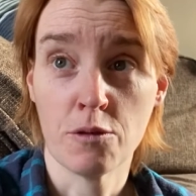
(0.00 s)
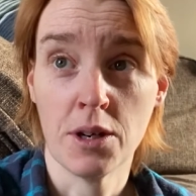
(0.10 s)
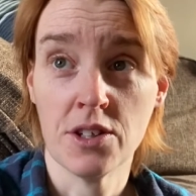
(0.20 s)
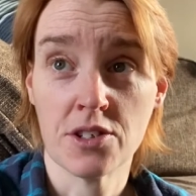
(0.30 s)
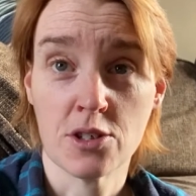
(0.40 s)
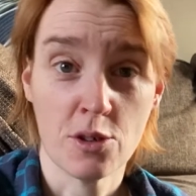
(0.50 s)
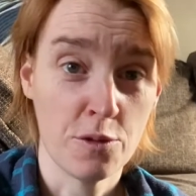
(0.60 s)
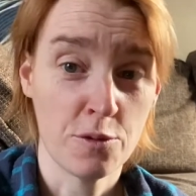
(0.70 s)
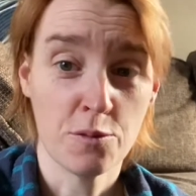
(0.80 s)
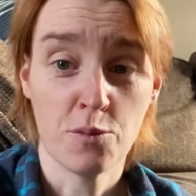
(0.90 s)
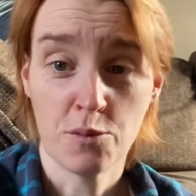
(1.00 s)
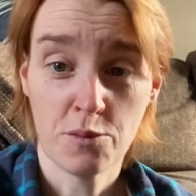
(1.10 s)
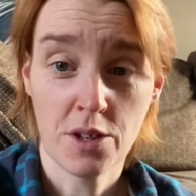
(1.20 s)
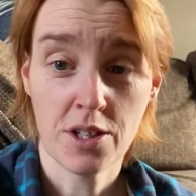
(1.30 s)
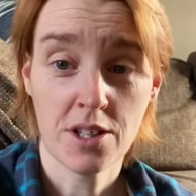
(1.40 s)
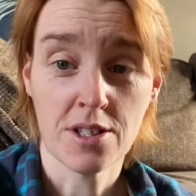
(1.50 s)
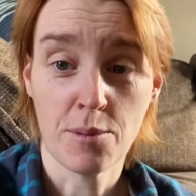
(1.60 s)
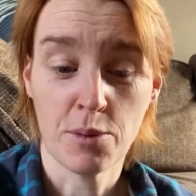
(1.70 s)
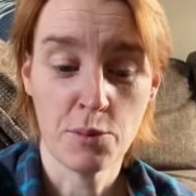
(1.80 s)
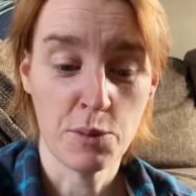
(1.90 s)
an answer. So, for
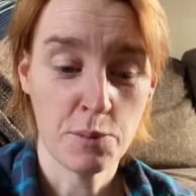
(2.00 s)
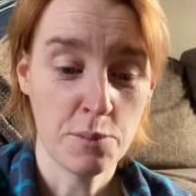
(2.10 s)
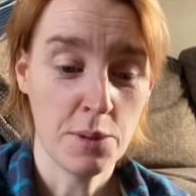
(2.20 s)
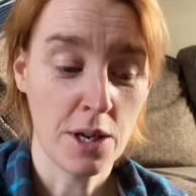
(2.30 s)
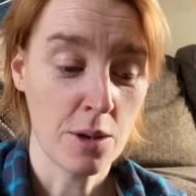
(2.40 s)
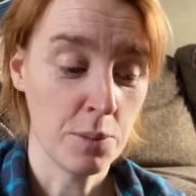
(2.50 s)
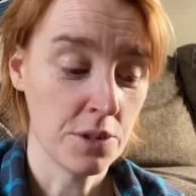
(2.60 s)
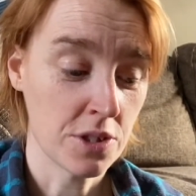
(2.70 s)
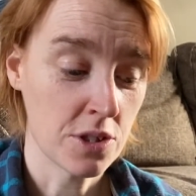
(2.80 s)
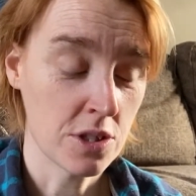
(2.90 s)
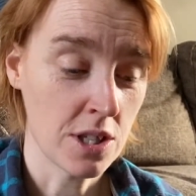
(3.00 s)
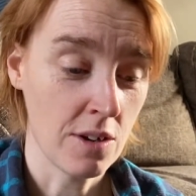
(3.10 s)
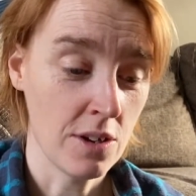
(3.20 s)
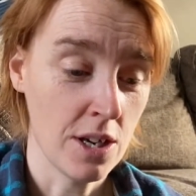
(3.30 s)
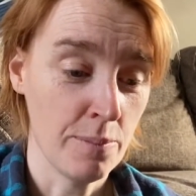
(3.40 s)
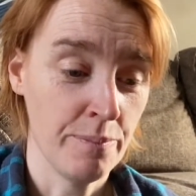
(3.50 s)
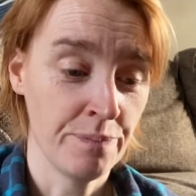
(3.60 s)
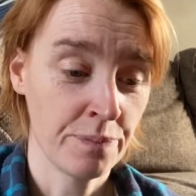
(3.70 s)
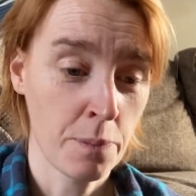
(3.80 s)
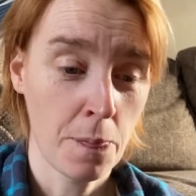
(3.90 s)
example, we met a couple of
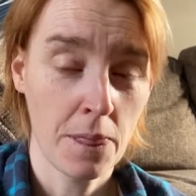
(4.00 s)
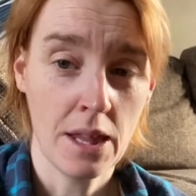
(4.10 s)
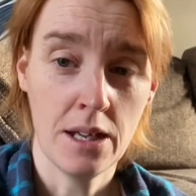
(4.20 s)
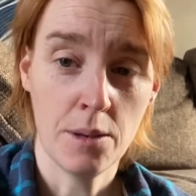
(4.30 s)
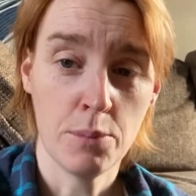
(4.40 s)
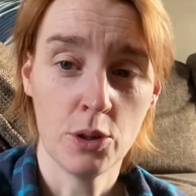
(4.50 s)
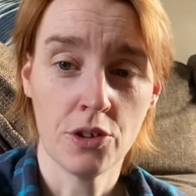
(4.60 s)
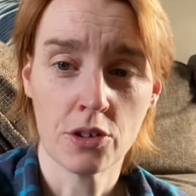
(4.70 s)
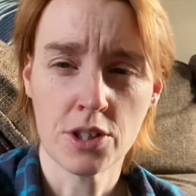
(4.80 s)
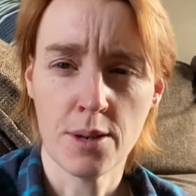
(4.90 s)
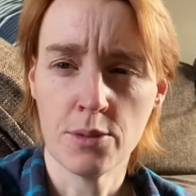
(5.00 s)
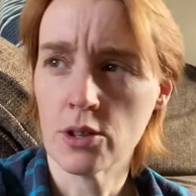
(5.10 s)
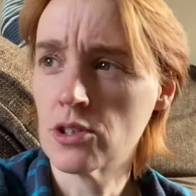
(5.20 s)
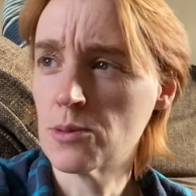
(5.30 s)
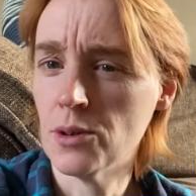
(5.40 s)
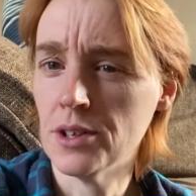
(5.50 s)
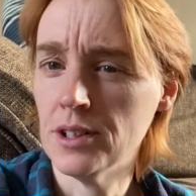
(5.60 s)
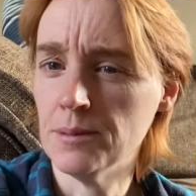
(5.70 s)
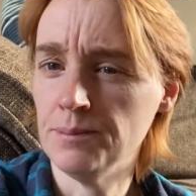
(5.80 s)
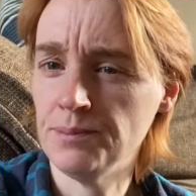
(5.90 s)
bulldog type dogs this
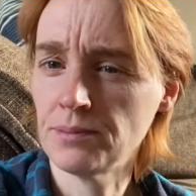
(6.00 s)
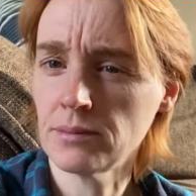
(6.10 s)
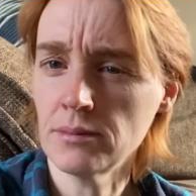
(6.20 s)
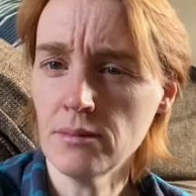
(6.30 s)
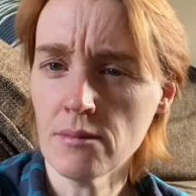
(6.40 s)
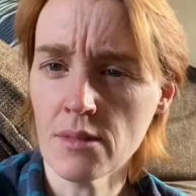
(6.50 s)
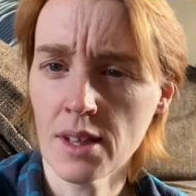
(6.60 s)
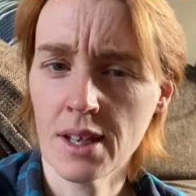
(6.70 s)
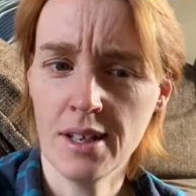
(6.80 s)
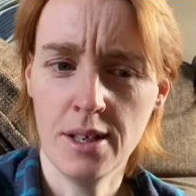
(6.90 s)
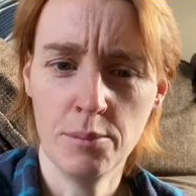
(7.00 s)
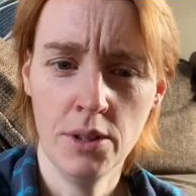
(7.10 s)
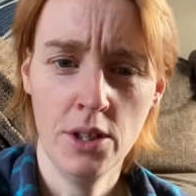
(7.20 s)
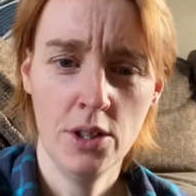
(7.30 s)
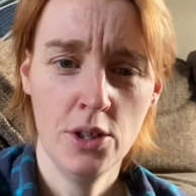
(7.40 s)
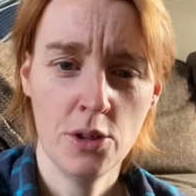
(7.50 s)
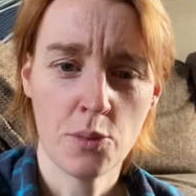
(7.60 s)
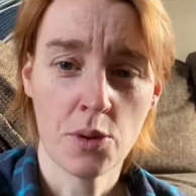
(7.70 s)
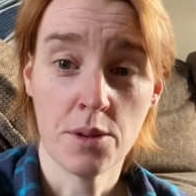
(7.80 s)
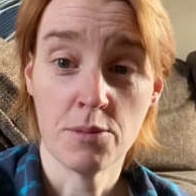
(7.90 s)
morning, and
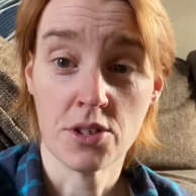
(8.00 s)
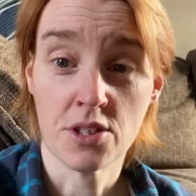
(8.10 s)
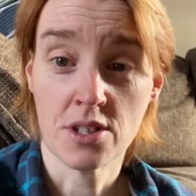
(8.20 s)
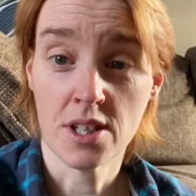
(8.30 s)
one of them just